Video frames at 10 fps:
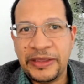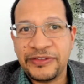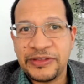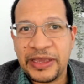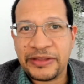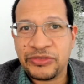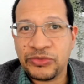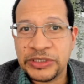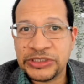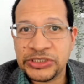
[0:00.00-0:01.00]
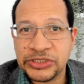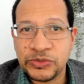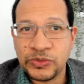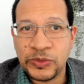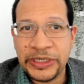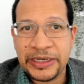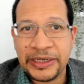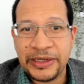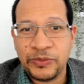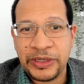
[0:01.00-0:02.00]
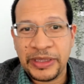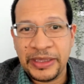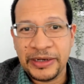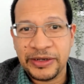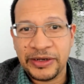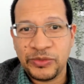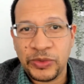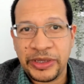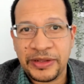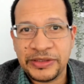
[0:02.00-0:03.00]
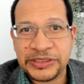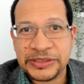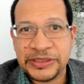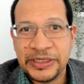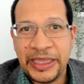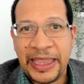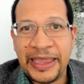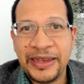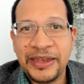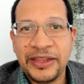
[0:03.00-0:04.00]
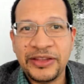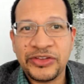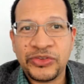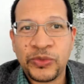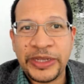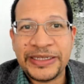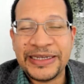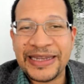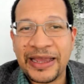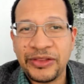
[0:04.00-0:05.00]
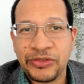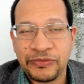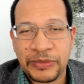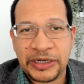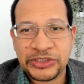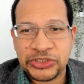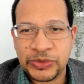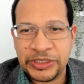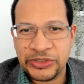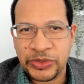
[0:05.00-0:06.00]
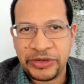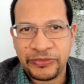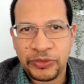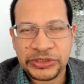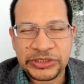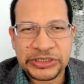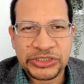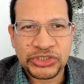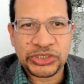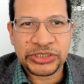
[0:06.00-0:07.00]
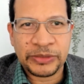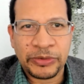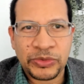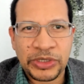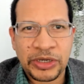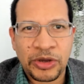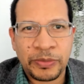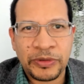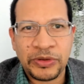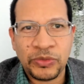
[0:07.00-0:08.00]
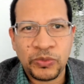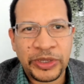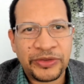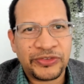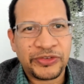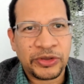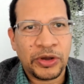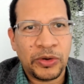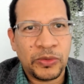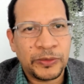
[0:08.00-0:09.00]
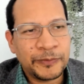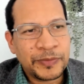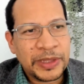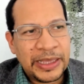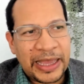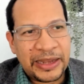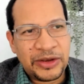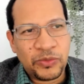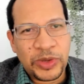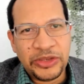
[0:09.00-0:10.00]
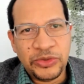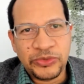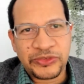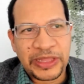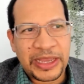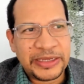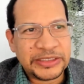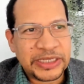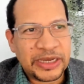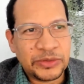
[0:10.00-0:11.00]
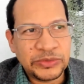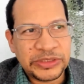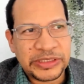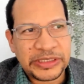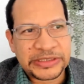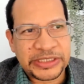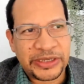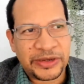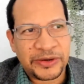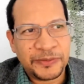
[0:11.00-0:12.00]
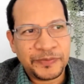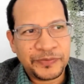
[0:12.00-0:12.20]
is deaths registered weekly in England and Wales, ending the twenty-ninth of March twenty twenty-four. So this is just about a couple weeks ago. And when you slide down this here,